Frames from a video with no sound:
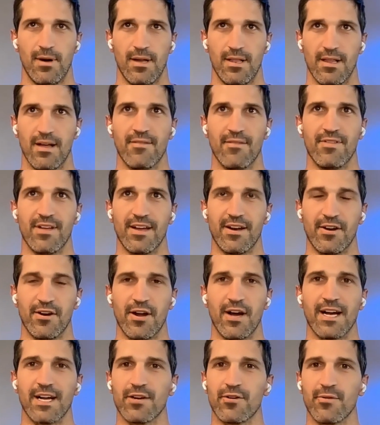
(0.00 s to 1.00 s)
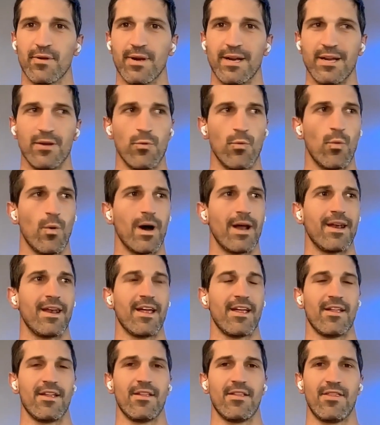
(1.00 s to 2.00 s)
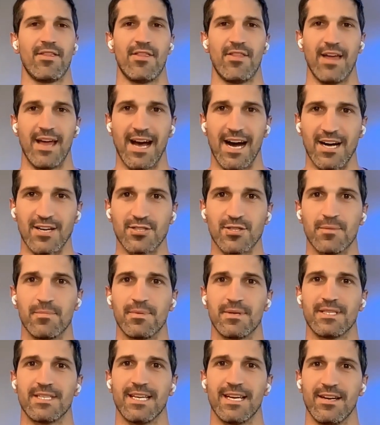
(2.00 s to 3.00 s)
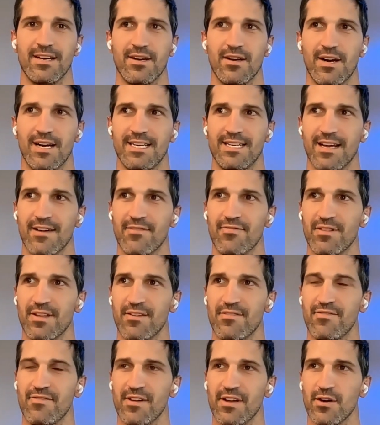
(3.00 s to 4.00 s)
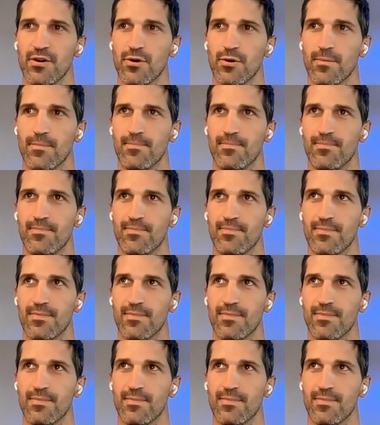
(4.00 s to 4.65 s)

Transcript: I love that. And I agree 1,000%. I definitely feel